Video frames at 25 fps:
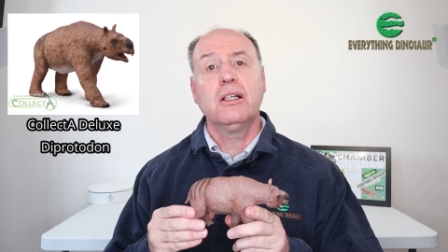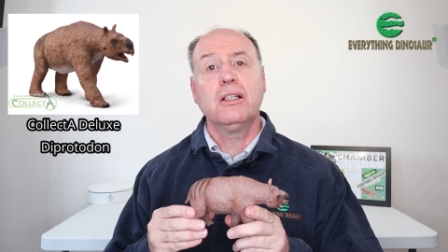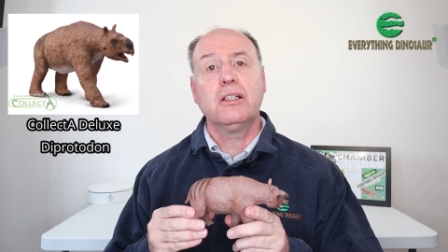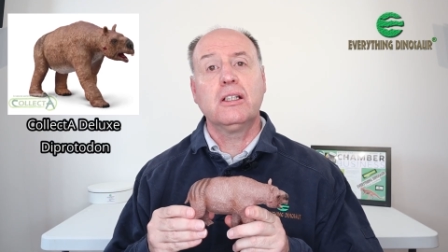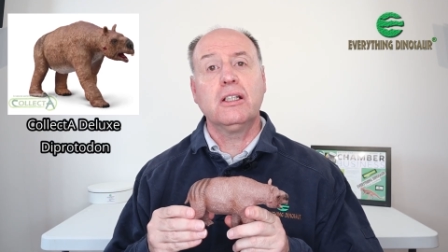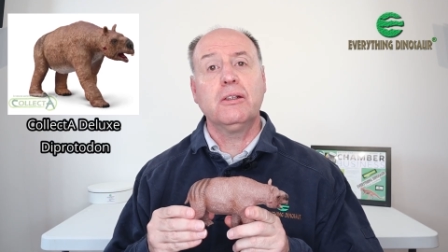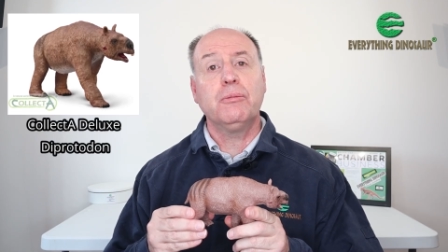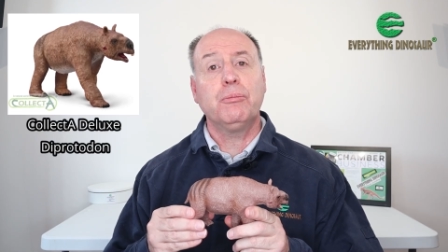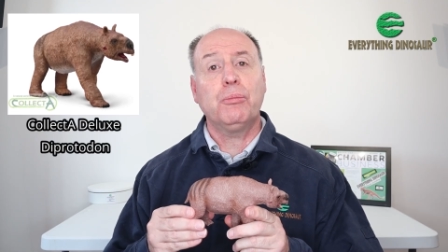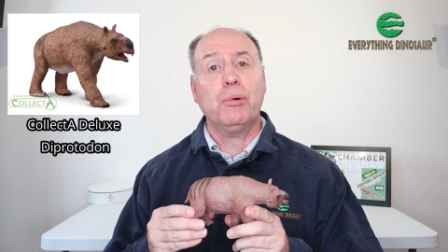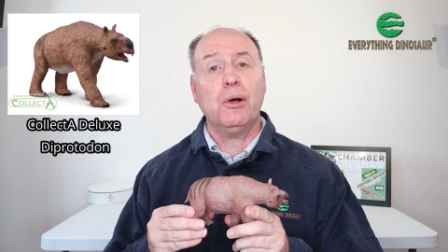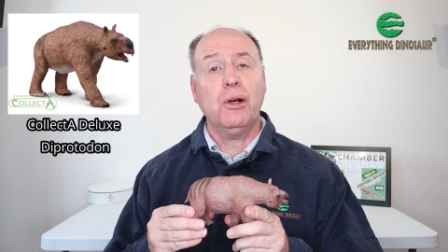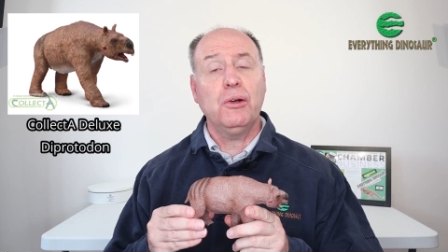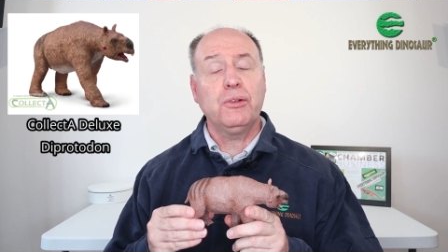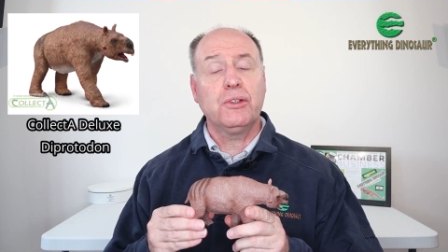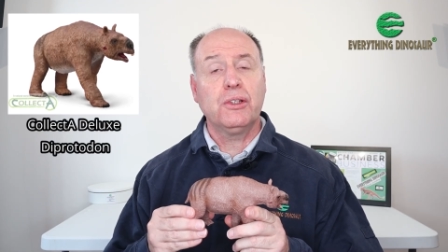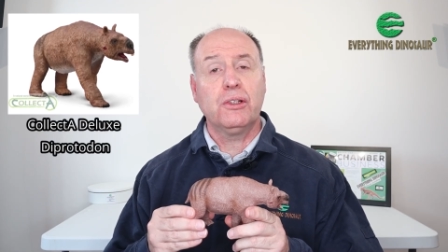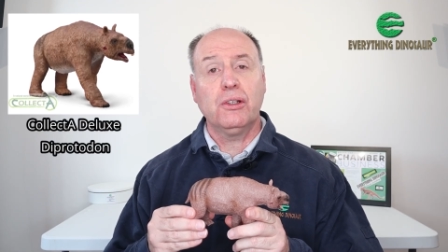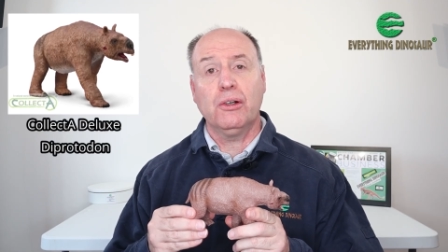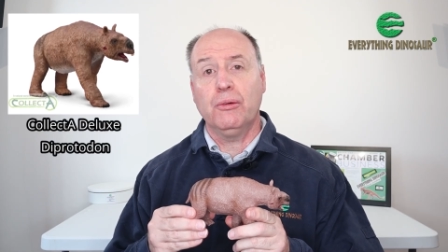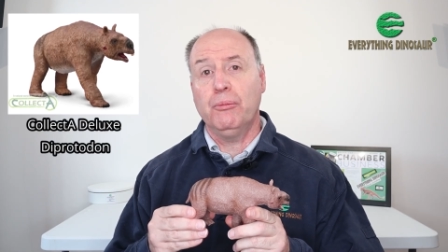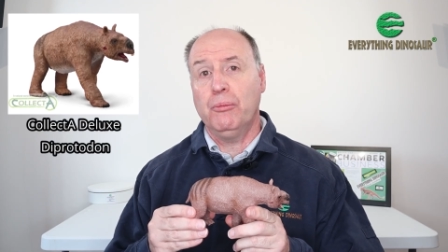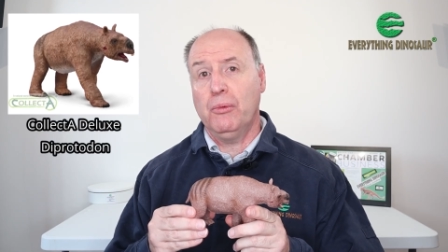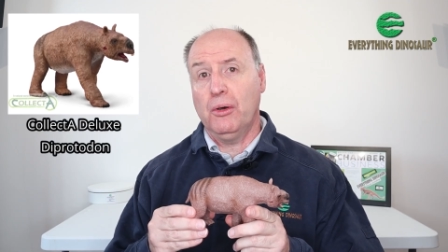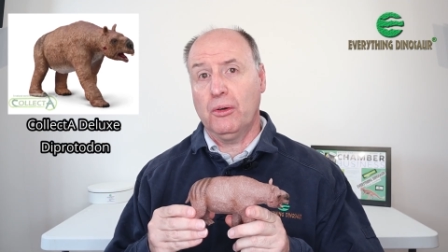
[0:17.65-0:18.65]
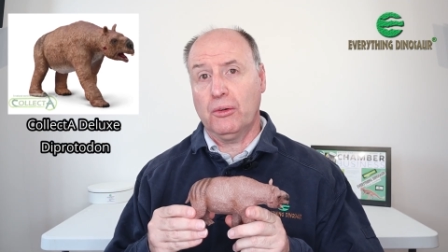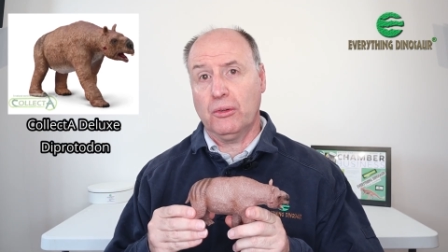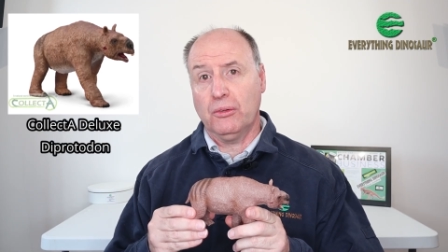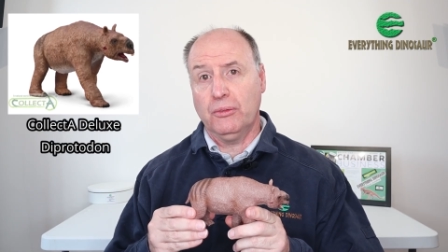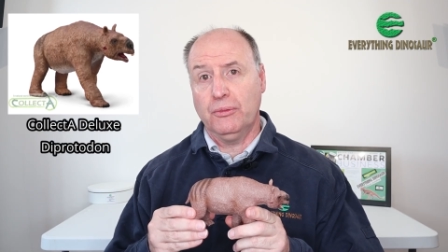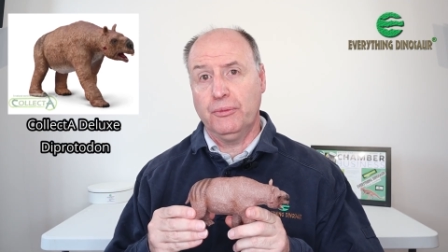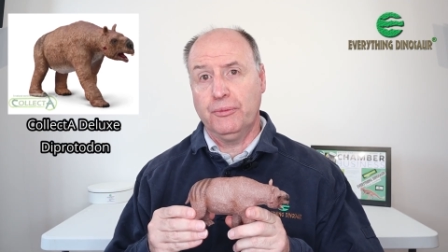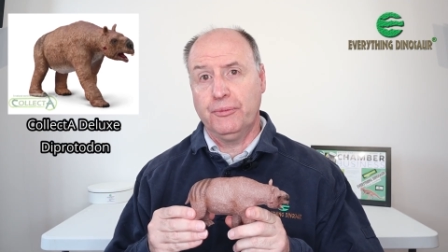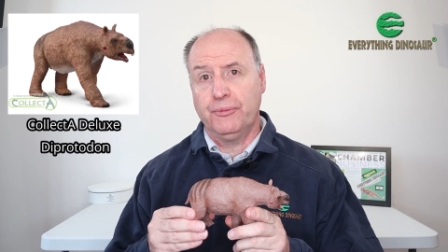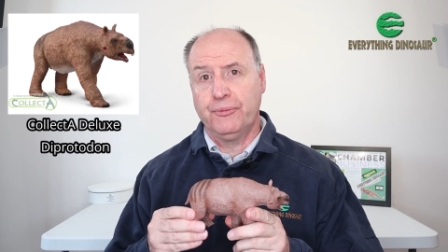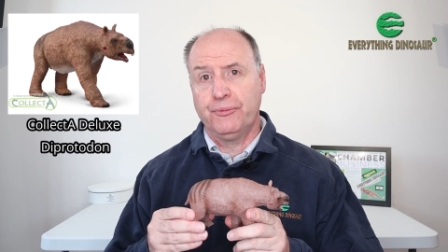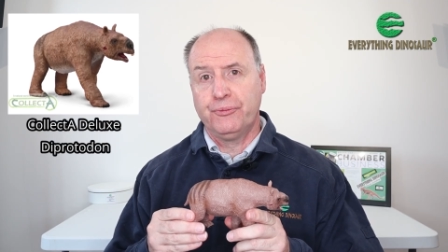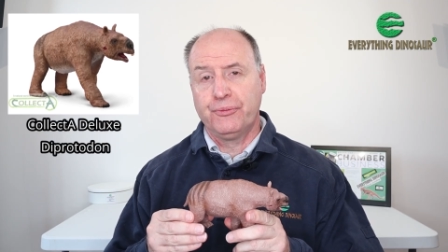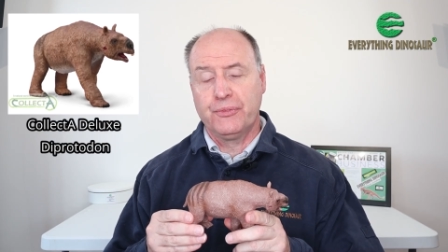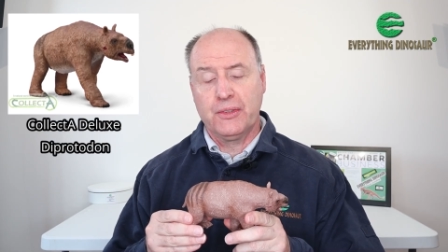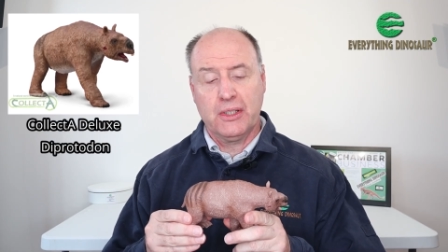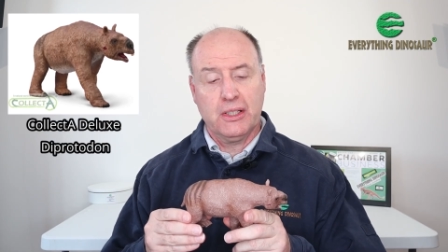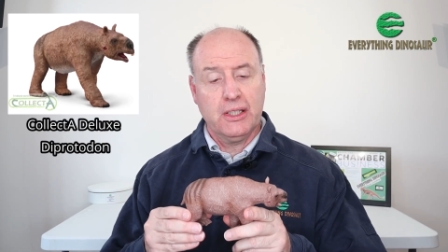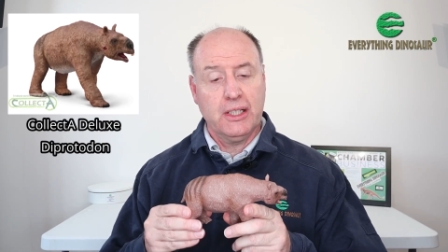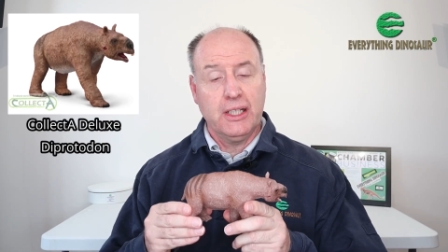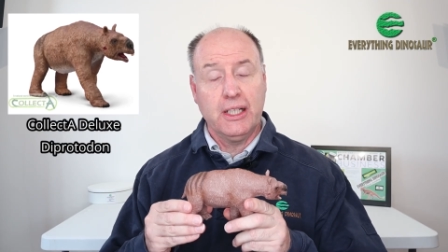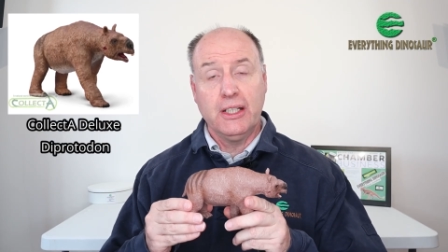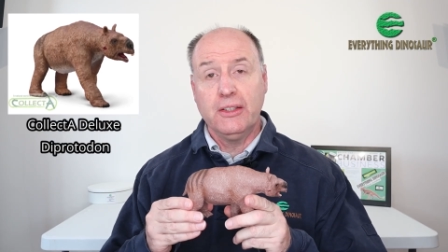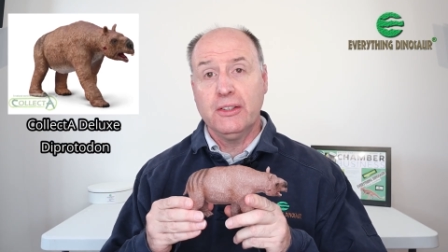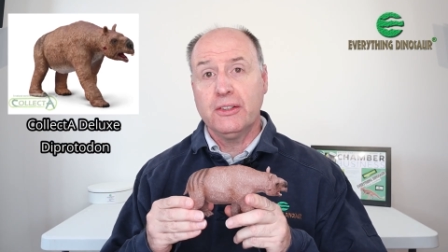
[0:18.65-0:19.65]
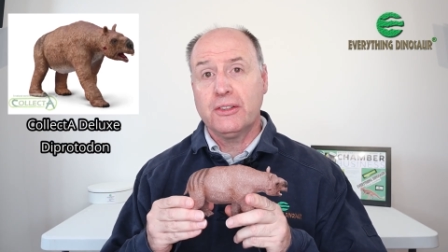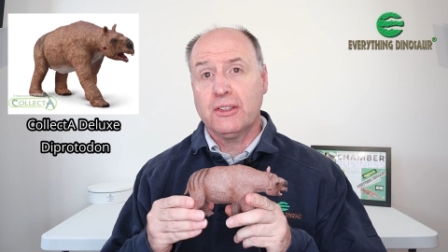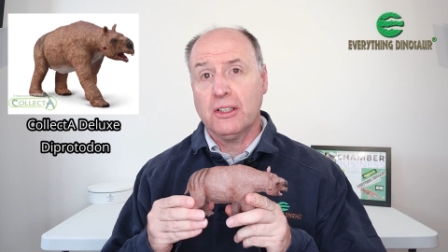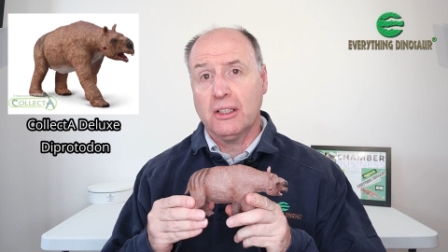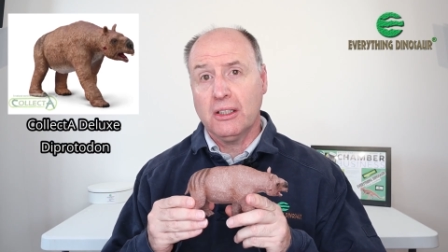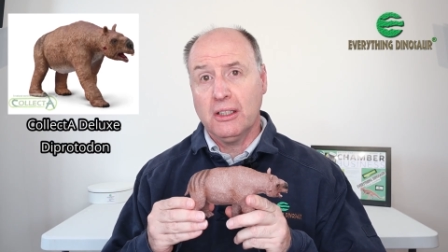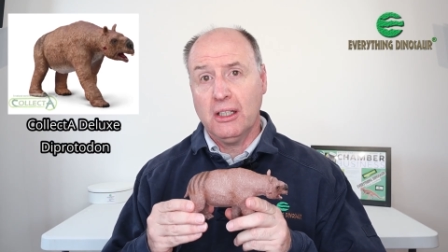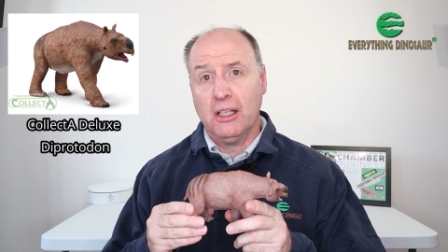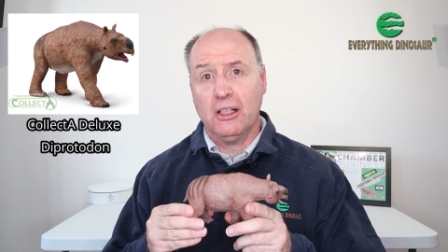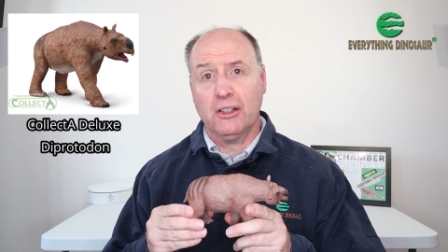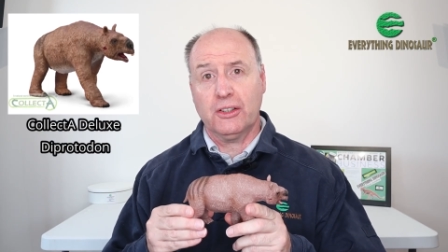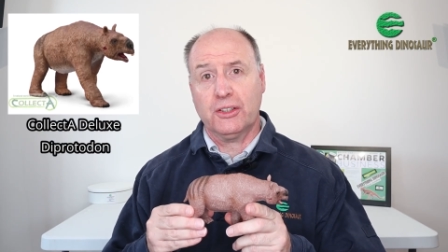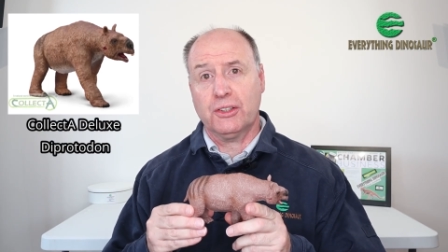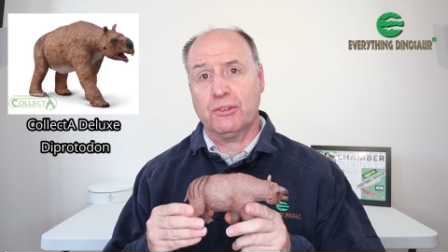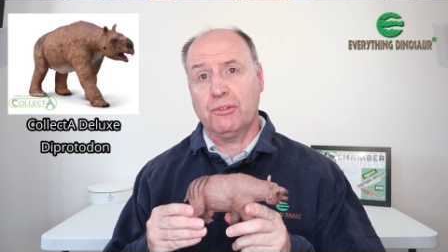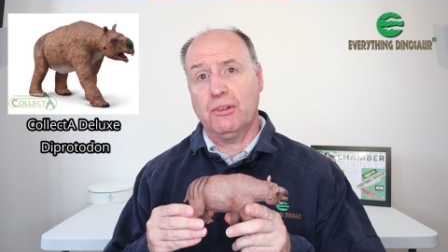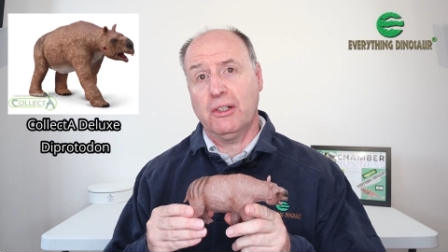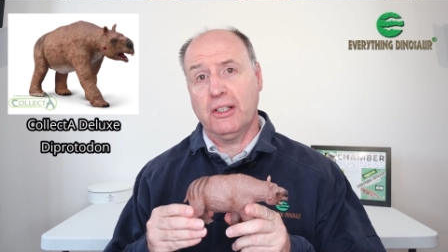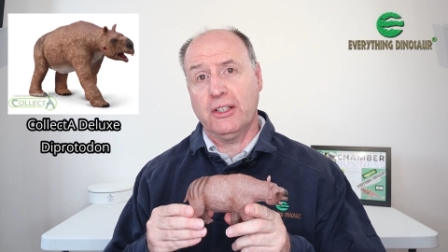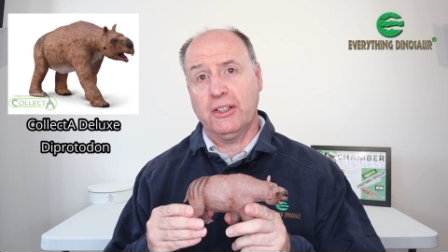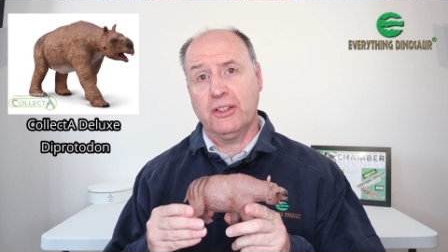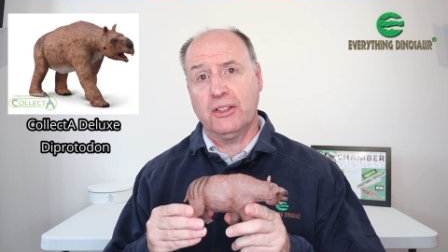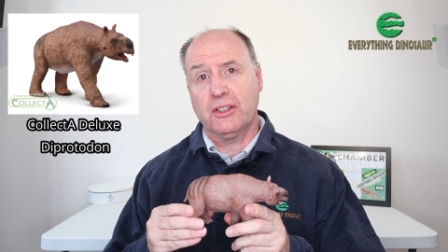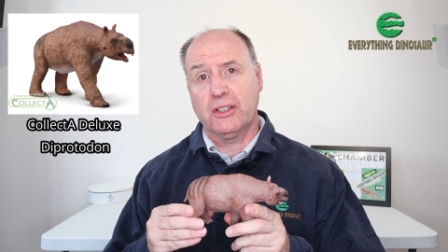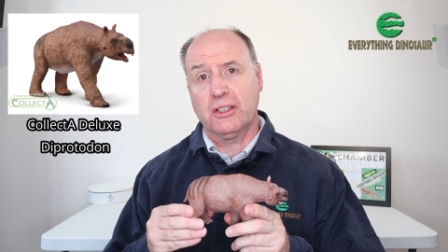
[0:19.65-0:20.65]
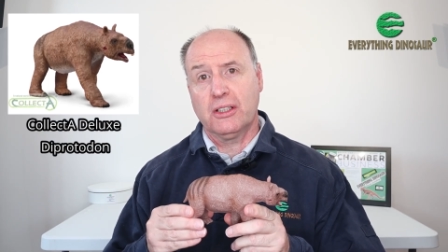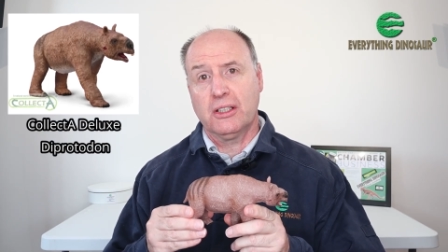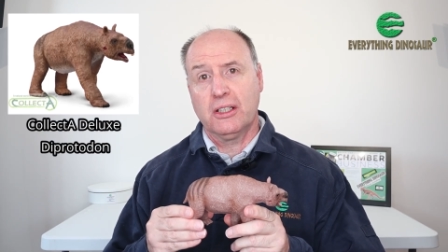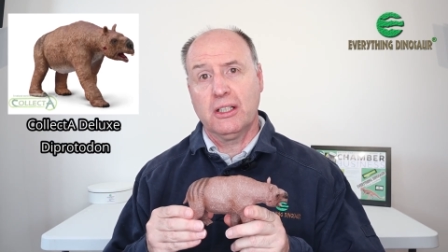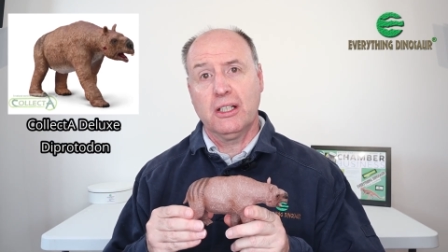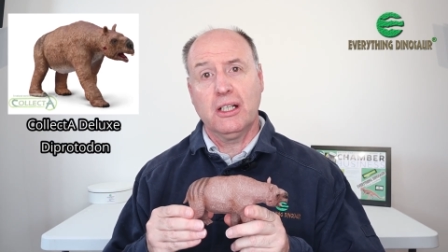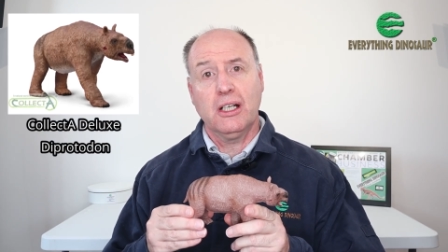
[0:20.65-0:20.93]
Diprotodon model in the Deluxe range,